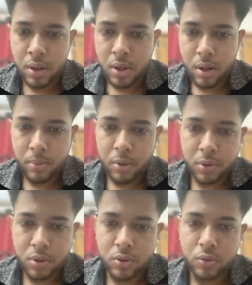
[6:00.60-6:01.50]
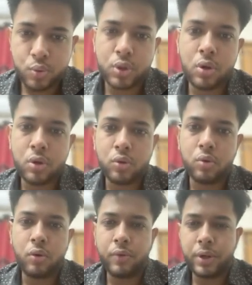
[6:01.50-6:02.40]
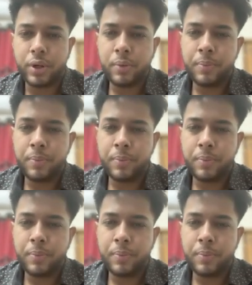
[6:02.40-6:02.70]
I'm going to be switching on over here.